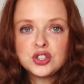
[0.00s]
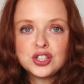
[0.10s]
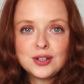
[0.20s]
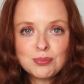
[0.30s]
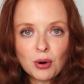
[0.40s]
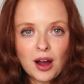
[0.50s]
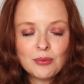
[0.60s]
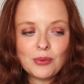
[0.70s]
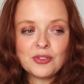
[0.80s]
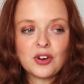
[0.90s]
too
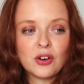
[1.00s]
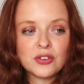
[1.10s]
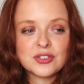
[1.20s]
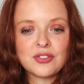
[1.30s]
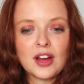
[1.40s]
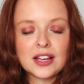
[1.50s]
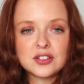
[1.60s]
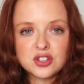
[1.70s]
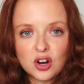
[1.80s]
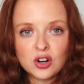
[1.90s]
bright when we've got lots of
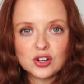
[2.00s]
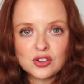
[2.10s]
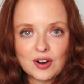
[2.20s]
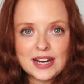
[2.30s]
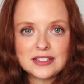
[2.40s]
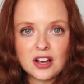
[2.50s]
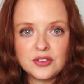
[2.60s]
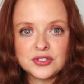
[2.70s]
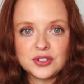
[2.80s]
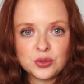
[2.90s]
like dark grey
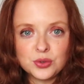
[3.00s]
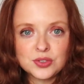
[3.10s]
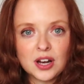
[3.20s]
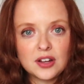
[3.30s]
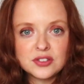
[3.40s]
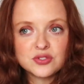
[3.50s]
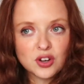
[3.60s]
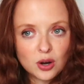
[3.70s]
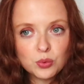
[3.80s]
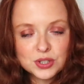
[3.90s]
tones and also loads of
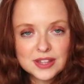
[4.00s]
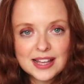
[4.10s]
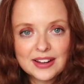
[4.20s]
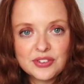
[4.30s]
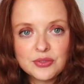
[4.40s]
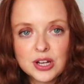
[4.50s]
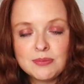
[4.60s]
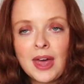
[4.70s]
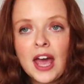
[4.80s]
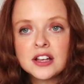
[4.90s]
dark wood in the living room.